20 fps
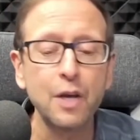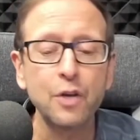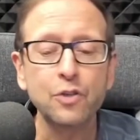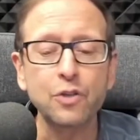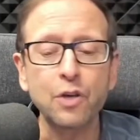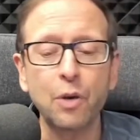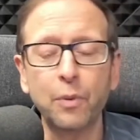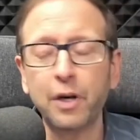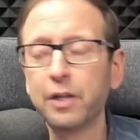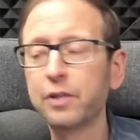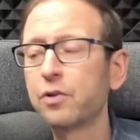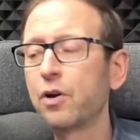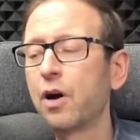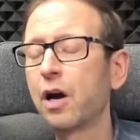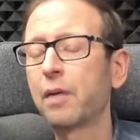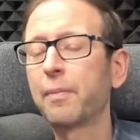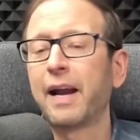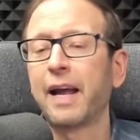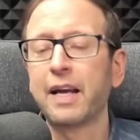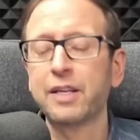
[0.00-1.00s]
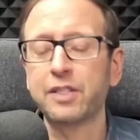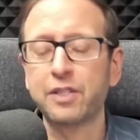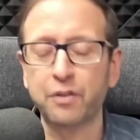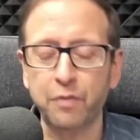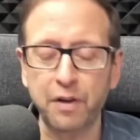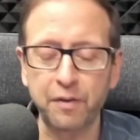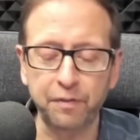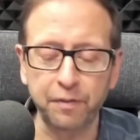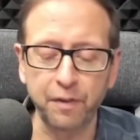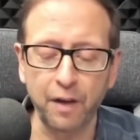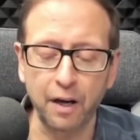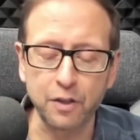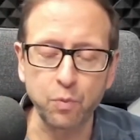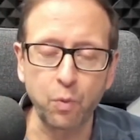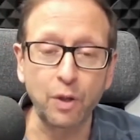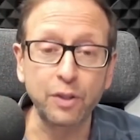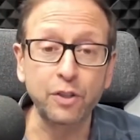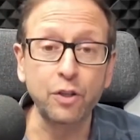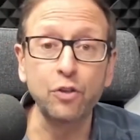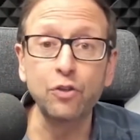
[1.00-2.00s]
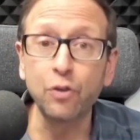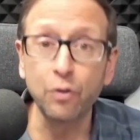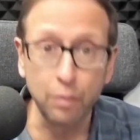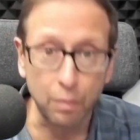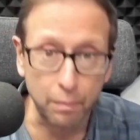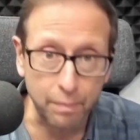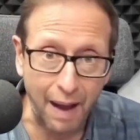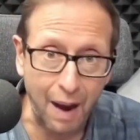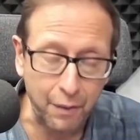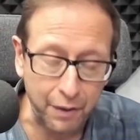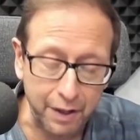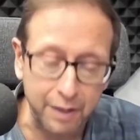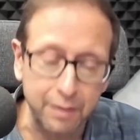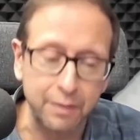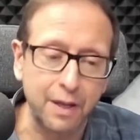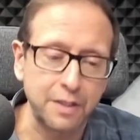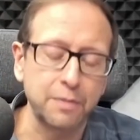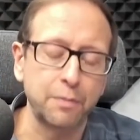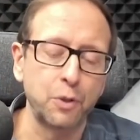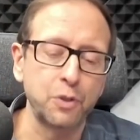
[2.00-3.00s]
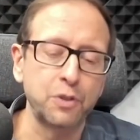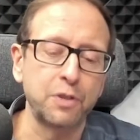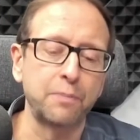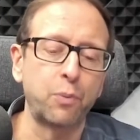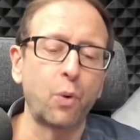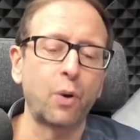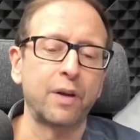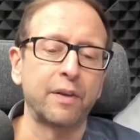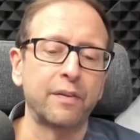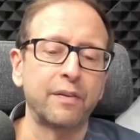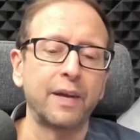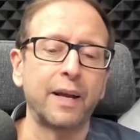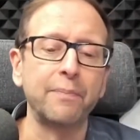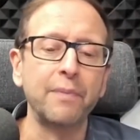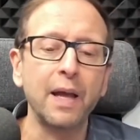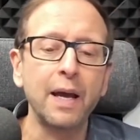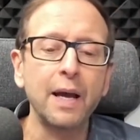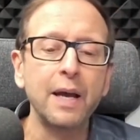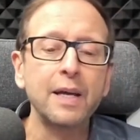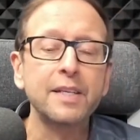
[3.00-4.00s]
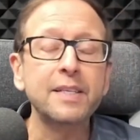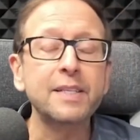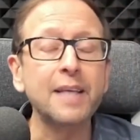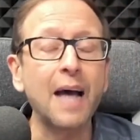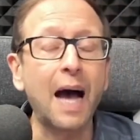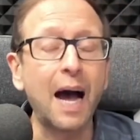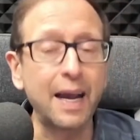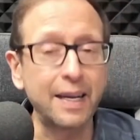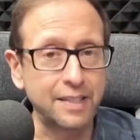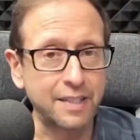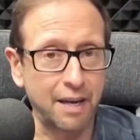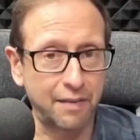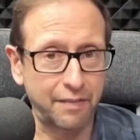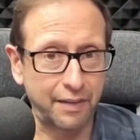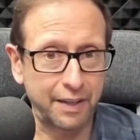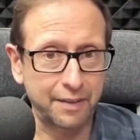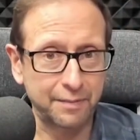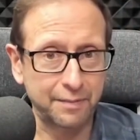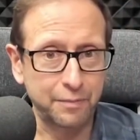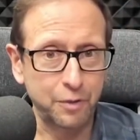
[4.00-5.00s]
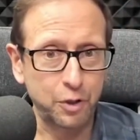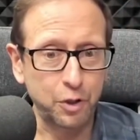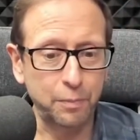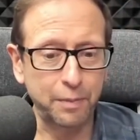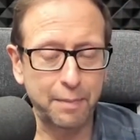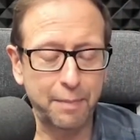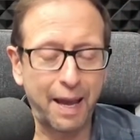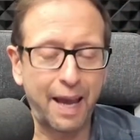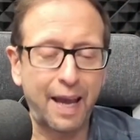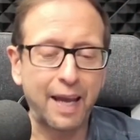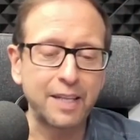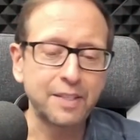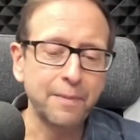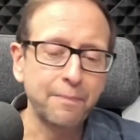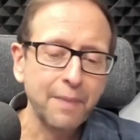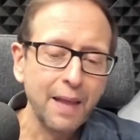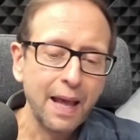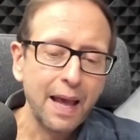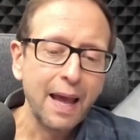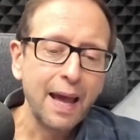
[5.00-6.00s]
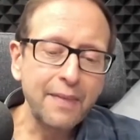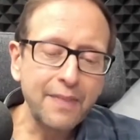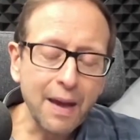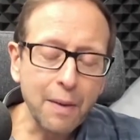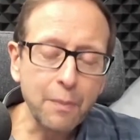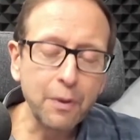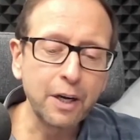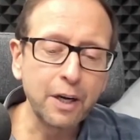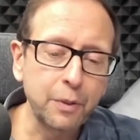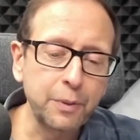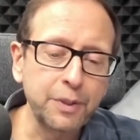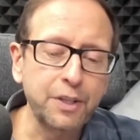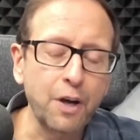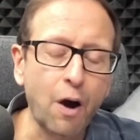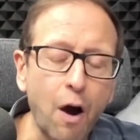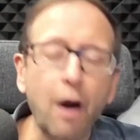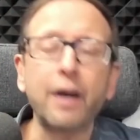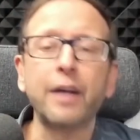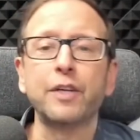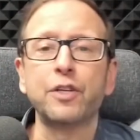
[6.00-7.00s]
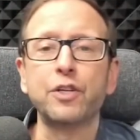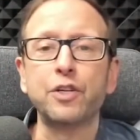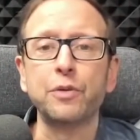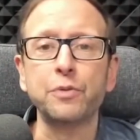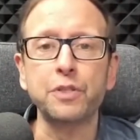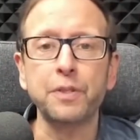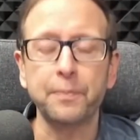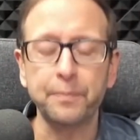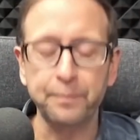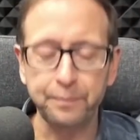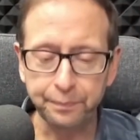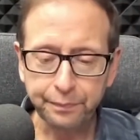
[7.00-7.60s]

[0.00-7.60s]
So we're going to talk about acid reflux, what to do about it. That's the most important thing. Signs of it. You'll be amazed. And then we're going to go into heart issues.